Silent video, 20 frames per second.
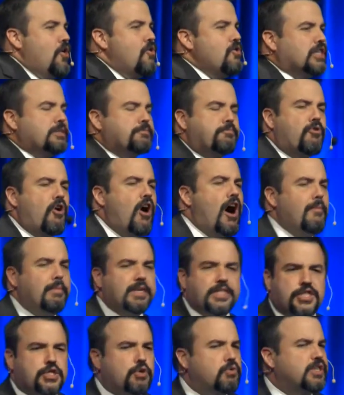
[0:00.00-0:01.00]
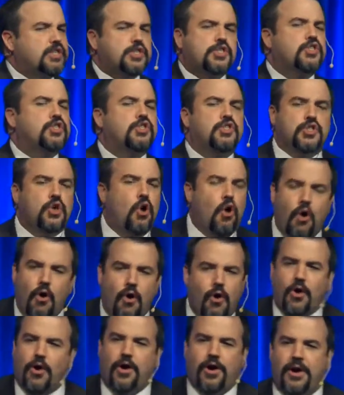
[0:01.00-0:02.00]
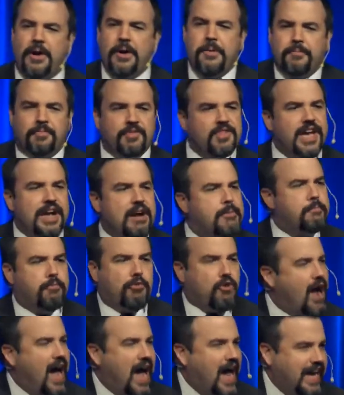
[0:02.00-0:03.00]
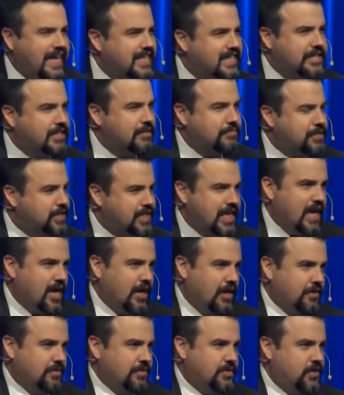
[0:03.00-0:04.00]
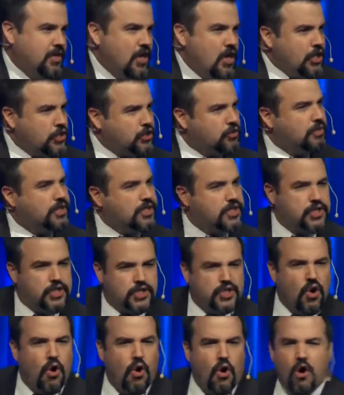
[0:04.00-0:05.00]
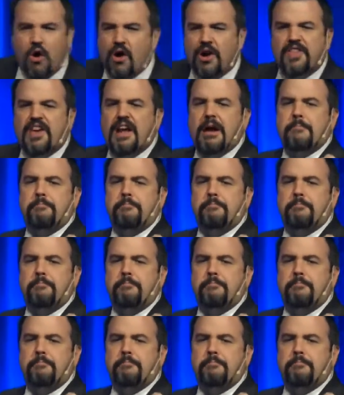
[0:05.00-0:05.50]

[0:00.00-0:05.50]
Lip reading: who has promised to restore their pride in themselves, to restore their